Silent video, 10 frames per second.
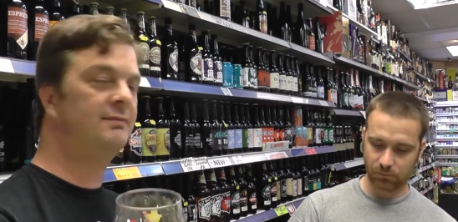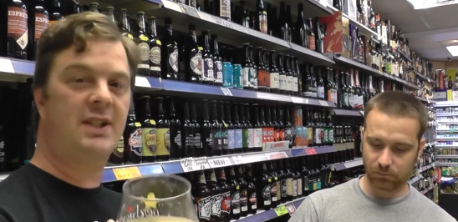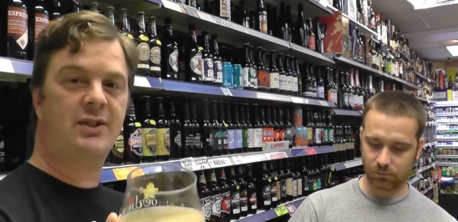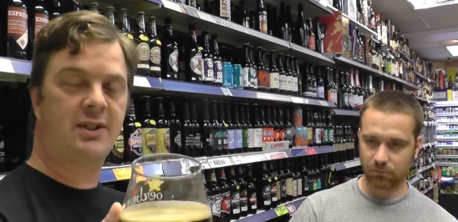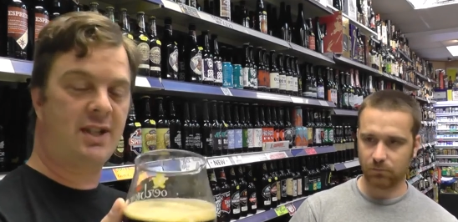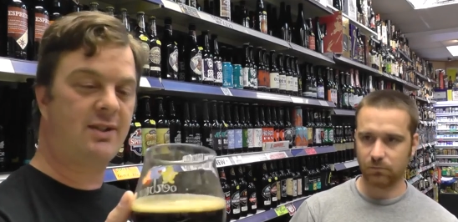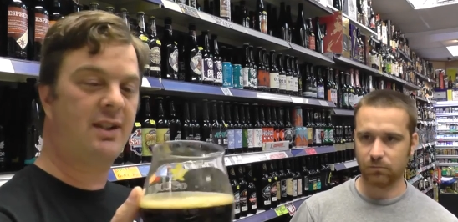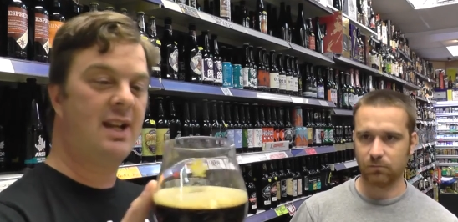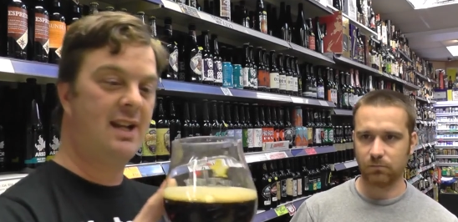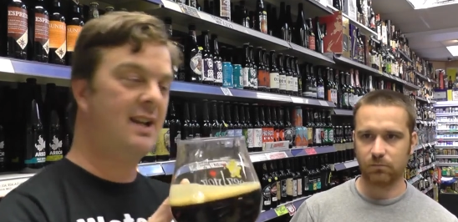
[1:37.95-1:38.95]

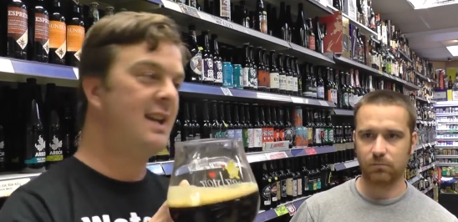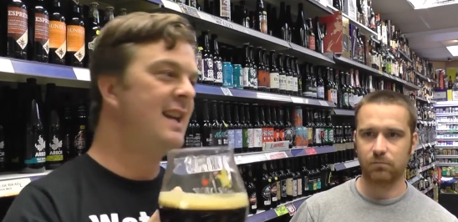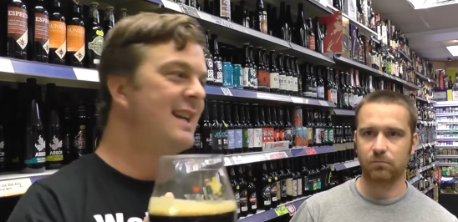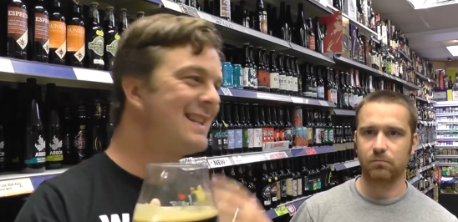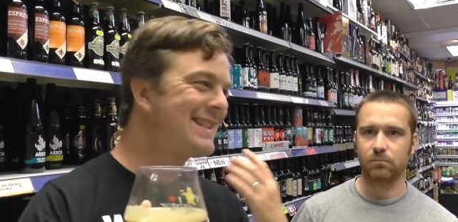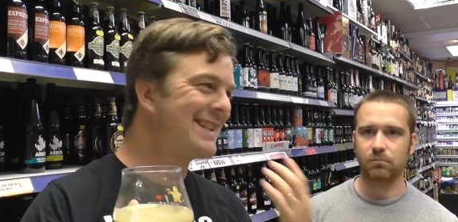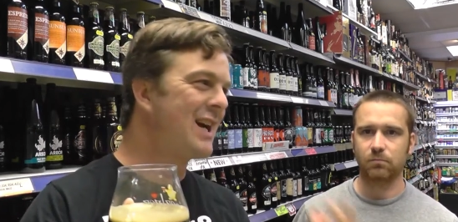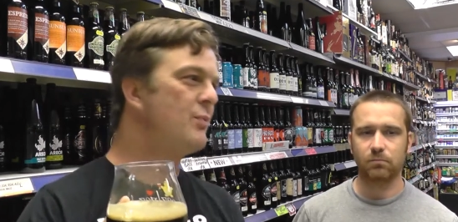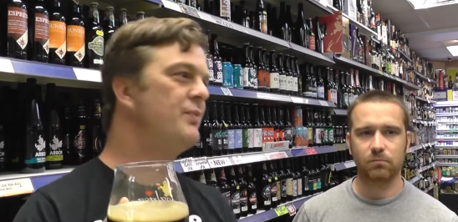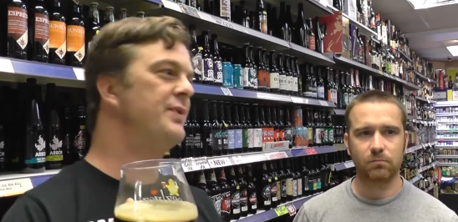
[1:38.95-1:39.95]
Speaker 1: This
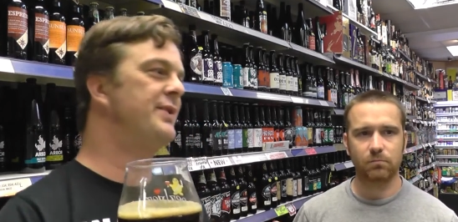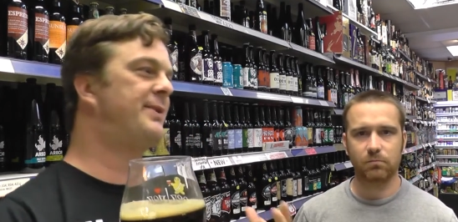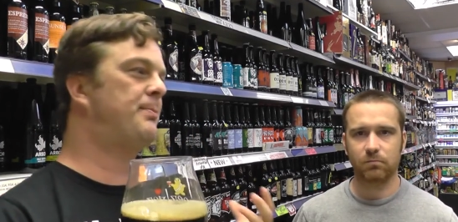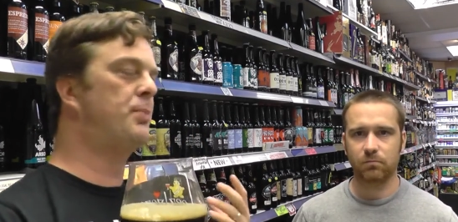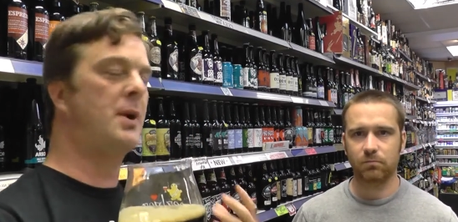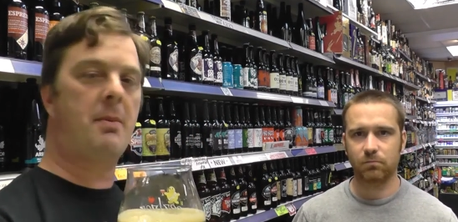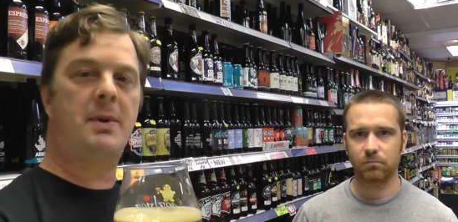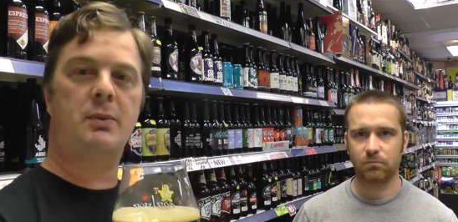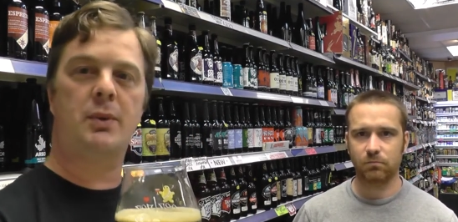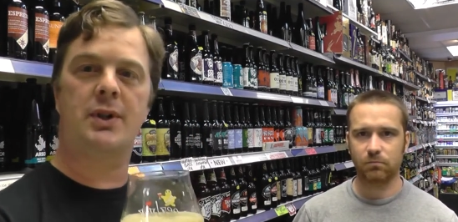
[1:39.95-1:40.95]
sounds
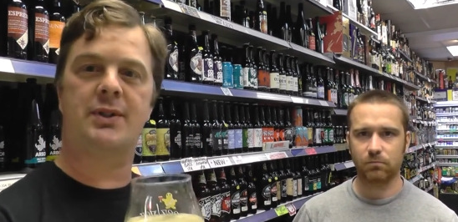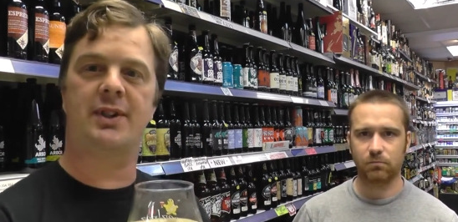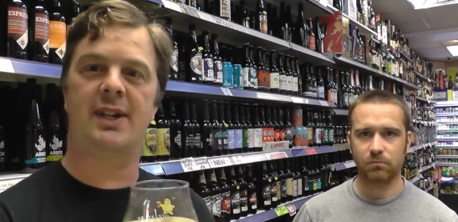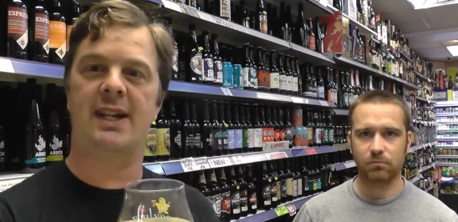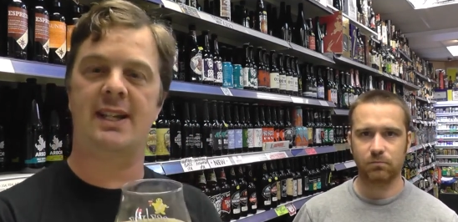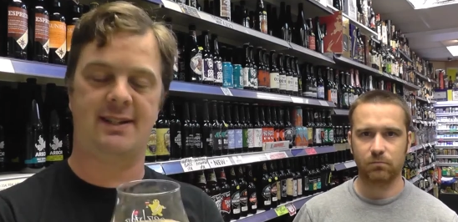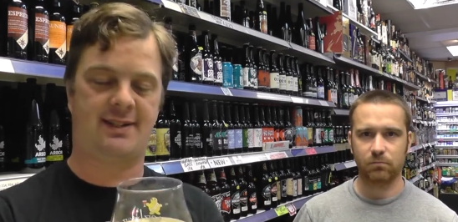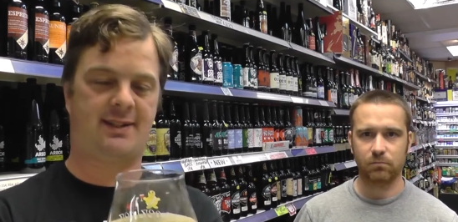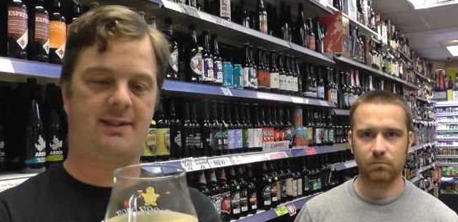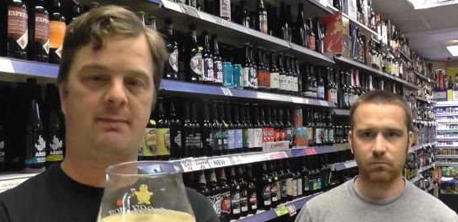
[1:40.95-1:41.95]
probably worse than it
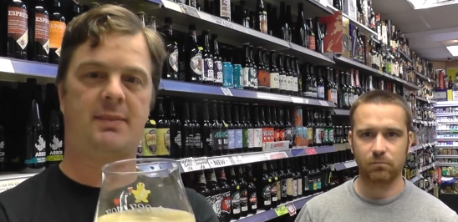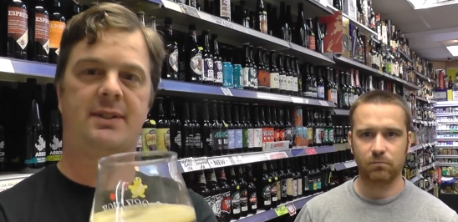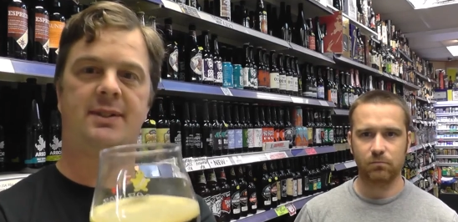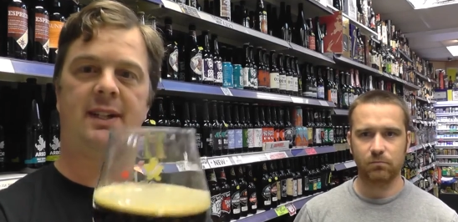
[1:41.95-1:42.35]
is, but